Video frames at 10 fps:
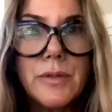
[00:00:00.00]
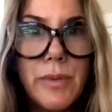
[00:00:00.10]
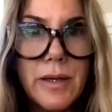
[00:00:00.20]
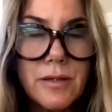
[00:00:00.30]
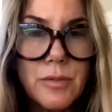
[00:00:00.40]
as
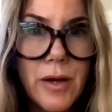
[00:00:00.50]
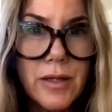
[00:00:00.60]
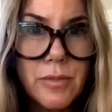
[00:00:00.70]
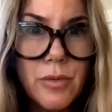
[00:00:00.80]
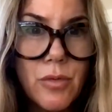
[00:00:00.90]
best as
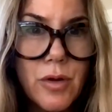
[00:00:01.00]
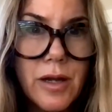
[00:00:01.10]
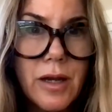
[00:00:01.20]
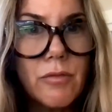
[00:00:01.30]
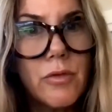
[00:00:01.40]
possible where
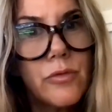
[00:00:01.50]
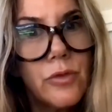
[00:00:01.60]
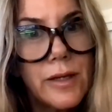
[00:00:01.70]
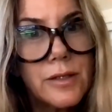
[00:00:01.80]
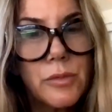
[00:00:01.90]
it kind of
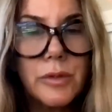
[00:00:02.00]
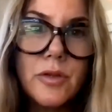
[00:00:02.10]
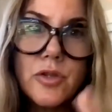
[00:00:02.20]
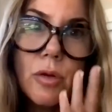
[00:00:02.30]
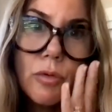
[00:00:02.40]
reflects what
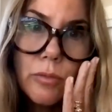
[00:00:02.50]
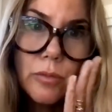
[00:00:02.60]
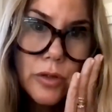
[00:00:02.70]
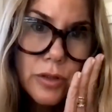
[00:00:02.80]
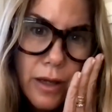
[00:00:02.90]
the showroom
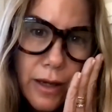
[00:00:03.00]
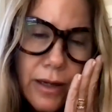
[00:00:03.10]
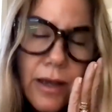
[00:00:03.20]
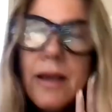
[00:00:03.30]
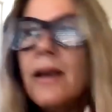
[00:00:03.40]
looks
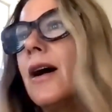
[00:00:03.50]
like.